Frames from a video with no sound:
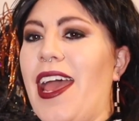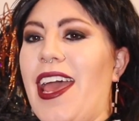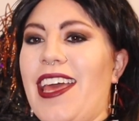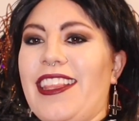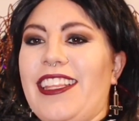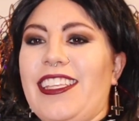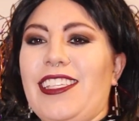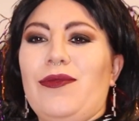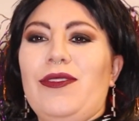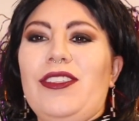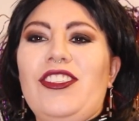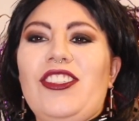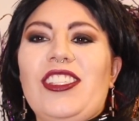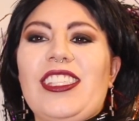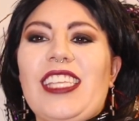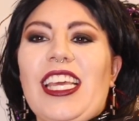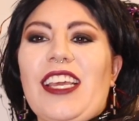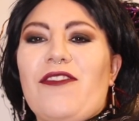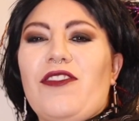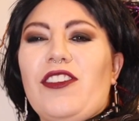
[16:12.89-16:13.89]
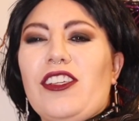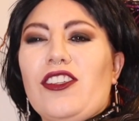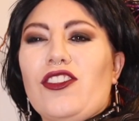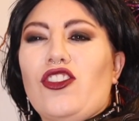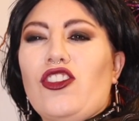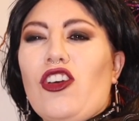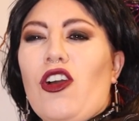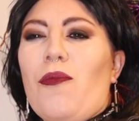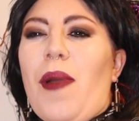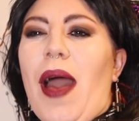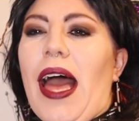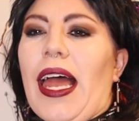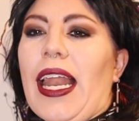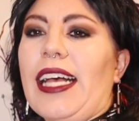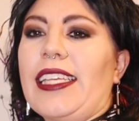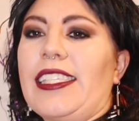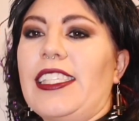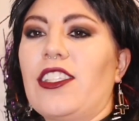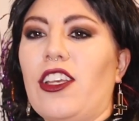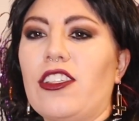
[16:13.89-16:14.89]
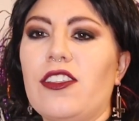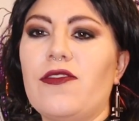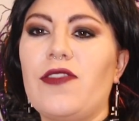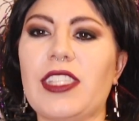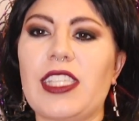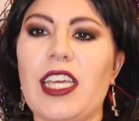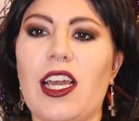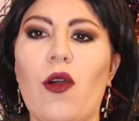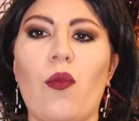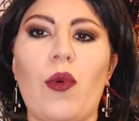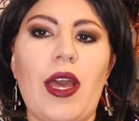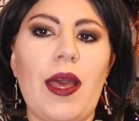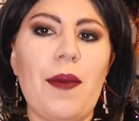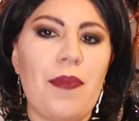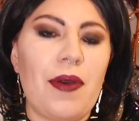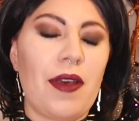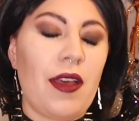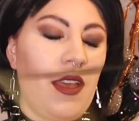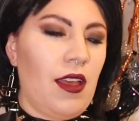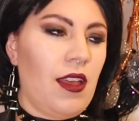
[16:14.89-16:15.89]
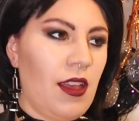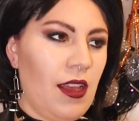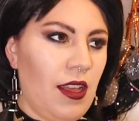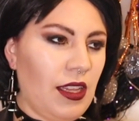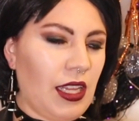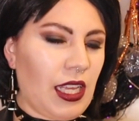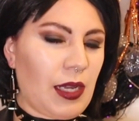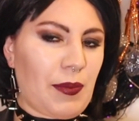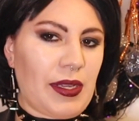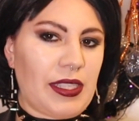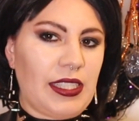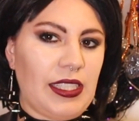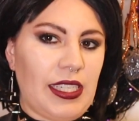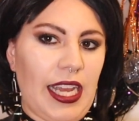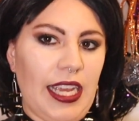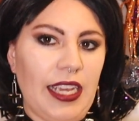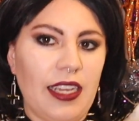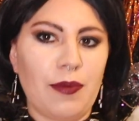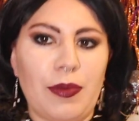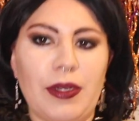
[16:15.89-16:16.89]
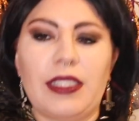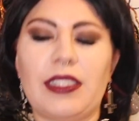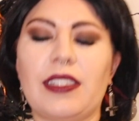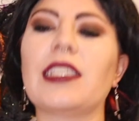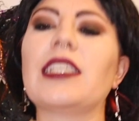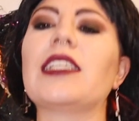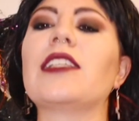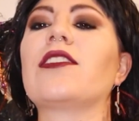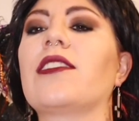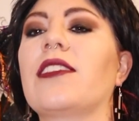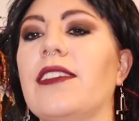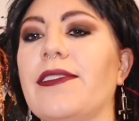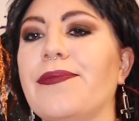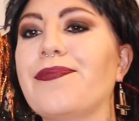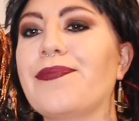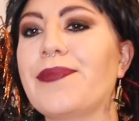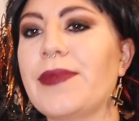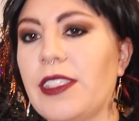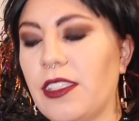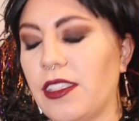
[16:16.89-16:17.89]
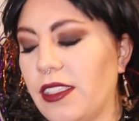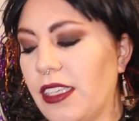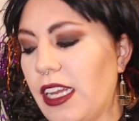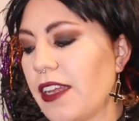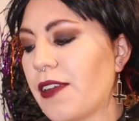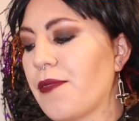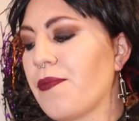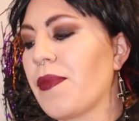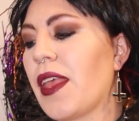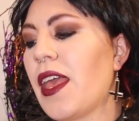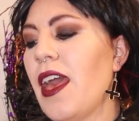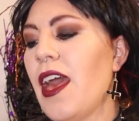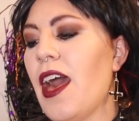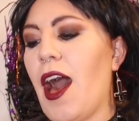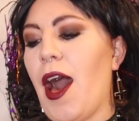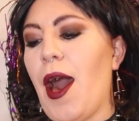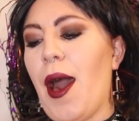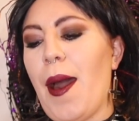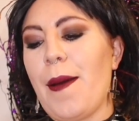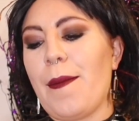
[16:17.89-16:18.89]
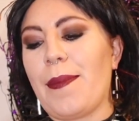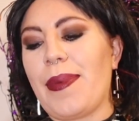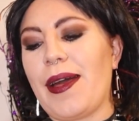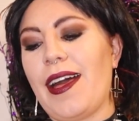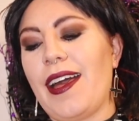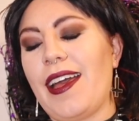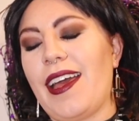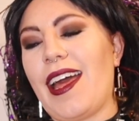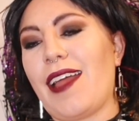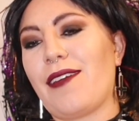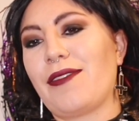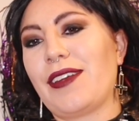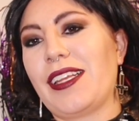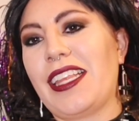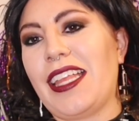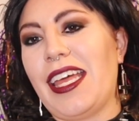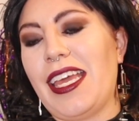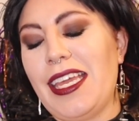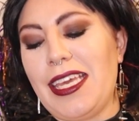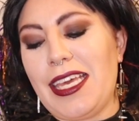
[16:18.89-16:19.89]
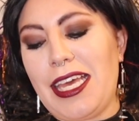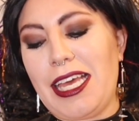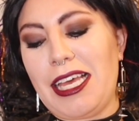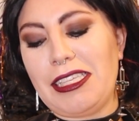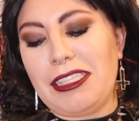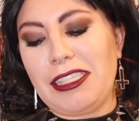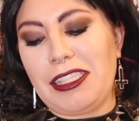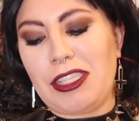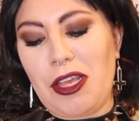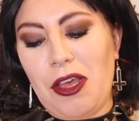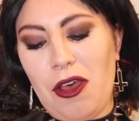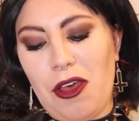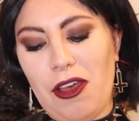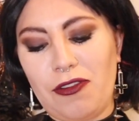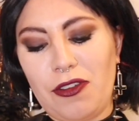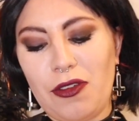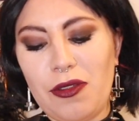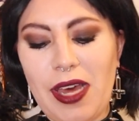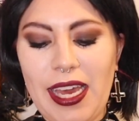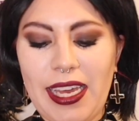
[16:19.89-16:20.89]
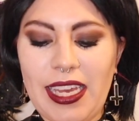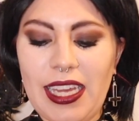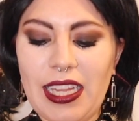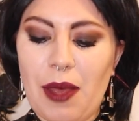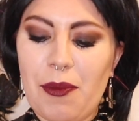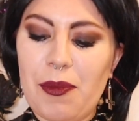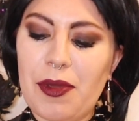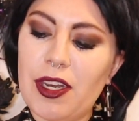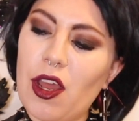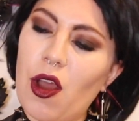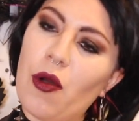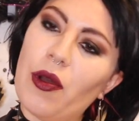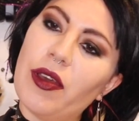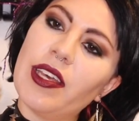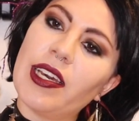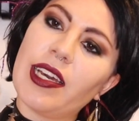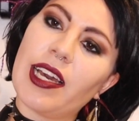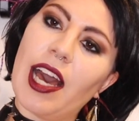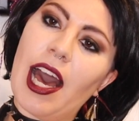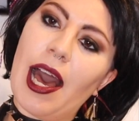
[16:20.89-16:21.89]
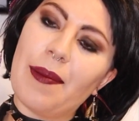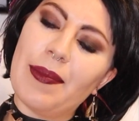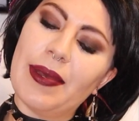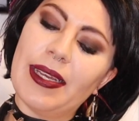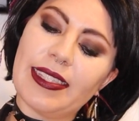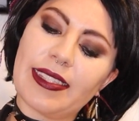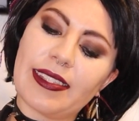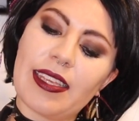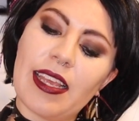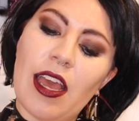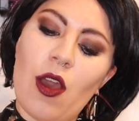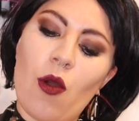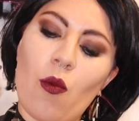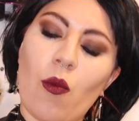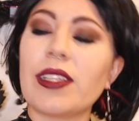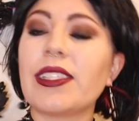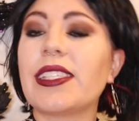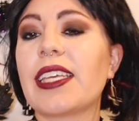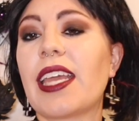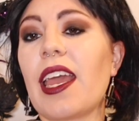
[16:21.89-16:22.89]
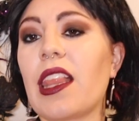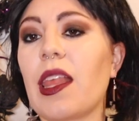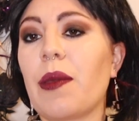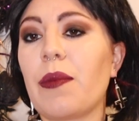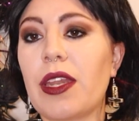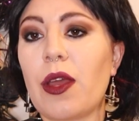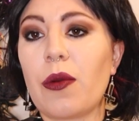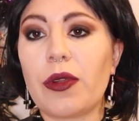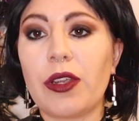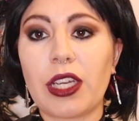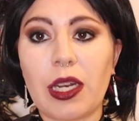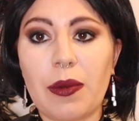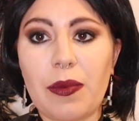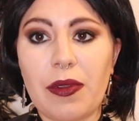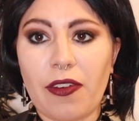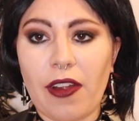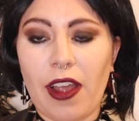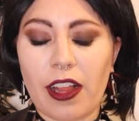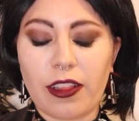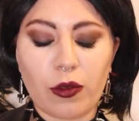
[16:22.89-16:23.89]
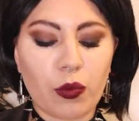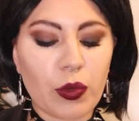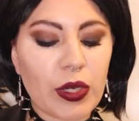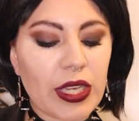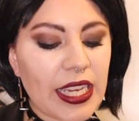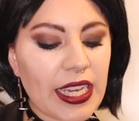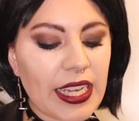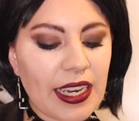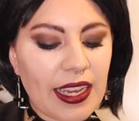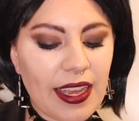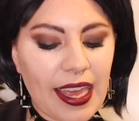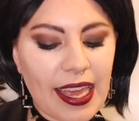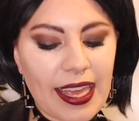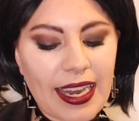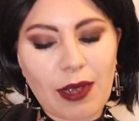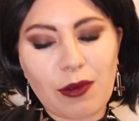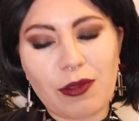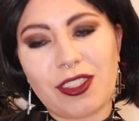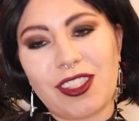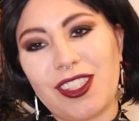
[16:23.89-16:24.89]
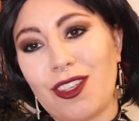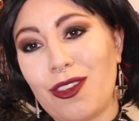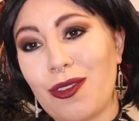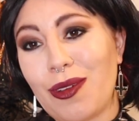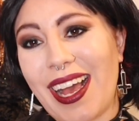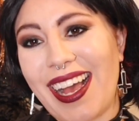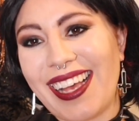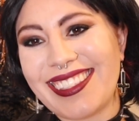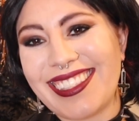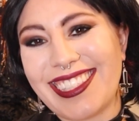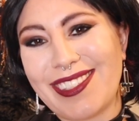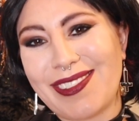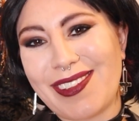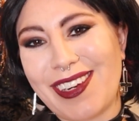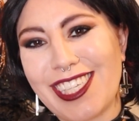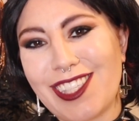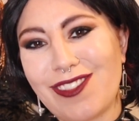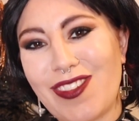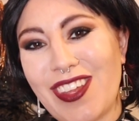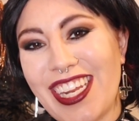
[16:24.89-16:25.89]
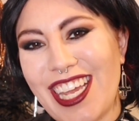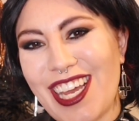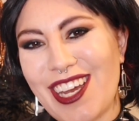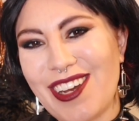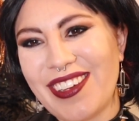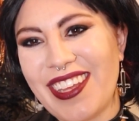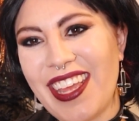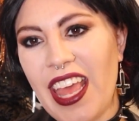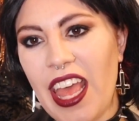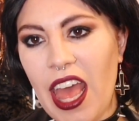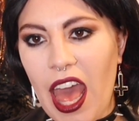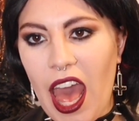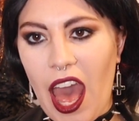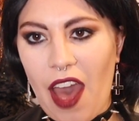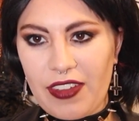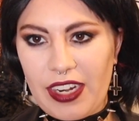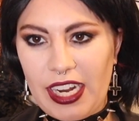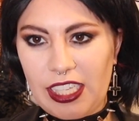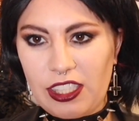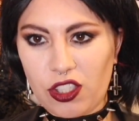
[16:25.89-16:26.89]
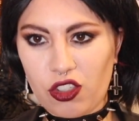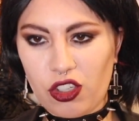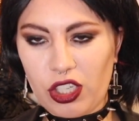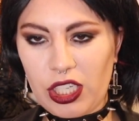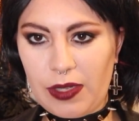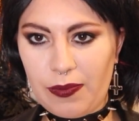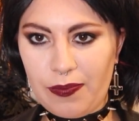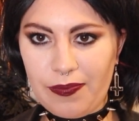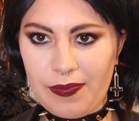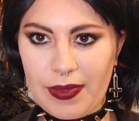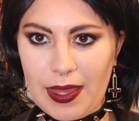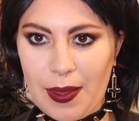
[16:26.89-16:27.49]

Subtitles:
This one just like feels so badass. This also feels like a whip, like my snake, but it's a snake. But I really like it. So if you like it, let me know in the comments. Once again, let me know what you're gonna be for Halloween, and I will see you guys in tomorrow's video. Have a nice screen.